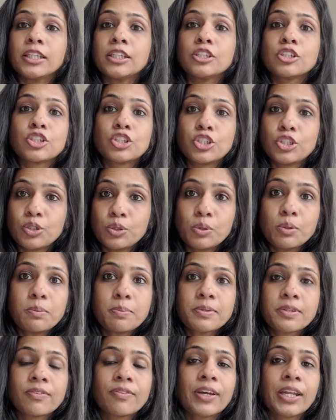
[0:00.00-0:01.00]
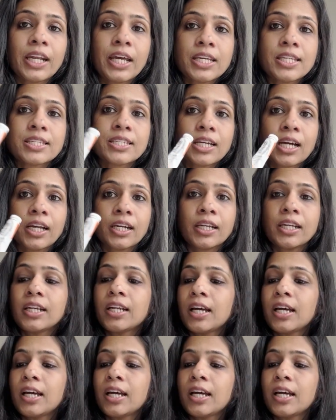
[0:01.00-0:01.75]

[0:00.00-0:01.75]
the tubes when I started.